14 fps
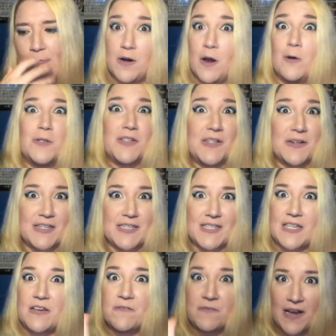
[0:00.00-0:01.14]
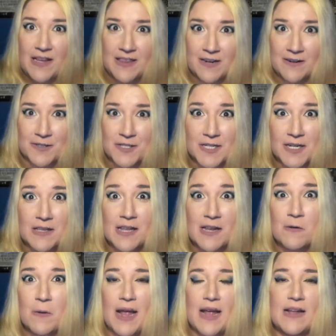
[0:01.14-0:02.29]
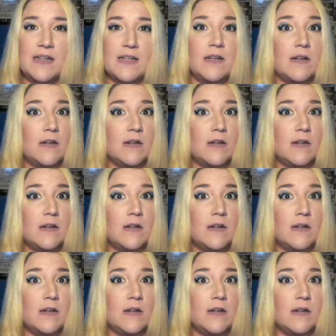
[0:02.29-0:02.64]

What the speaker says: No, seriously, fight the urge to click. Okay,